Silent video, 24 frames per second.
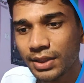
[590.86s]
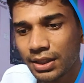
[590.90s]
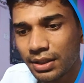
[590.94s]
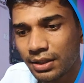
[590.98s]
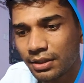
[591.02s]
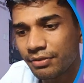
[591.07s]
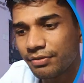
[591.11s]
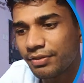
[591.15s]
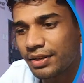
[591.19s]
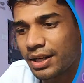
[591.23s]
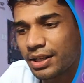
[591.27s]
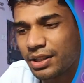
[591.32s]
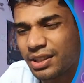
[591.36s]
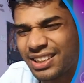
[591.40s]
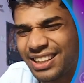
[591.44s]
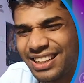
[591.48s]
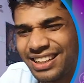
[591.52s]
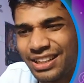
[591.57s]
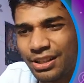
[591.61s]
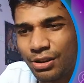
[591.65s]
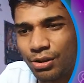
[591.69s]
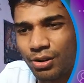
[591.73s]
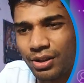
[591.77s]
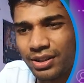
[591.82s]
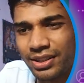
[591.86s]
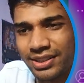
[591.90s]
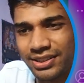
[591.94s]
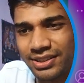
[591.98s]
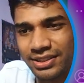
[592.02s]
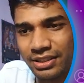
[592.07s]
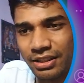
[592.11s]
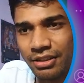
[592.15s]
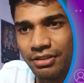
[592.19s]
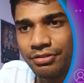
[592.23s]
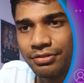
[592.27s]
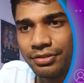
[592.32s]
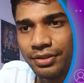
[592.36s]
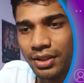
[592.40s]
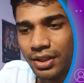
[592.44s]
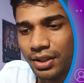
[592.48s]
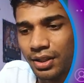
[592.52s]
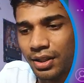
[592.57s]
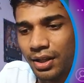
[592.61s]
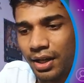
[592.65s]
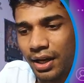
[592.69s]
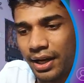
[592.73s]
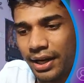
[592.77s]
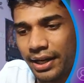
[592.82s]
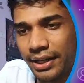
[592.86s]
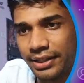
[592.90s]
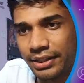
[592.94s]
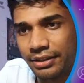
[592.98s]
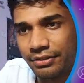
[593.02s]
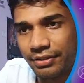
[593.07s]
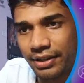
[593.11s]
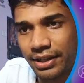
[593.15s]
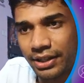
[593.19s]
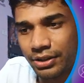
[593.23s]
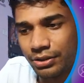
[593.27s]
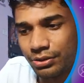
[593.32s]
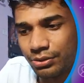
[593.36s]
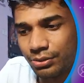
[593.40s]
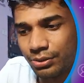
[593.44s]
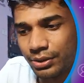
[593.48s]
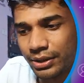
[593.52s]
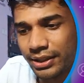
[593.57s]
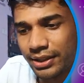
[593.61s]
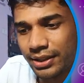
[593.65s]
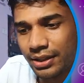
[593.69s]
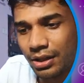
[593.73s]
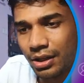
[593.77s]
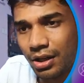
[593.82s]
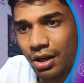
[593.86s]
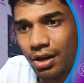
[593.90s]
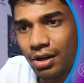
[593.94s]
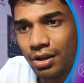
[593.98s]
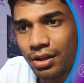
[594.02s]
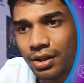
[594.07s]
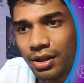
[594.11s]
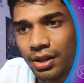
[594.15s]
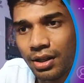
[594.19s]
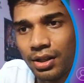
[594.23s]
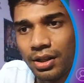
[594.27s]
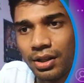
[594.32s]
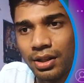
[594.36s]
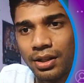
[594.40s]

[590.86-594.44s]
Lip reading: if I clear all the stuff and if I do git log,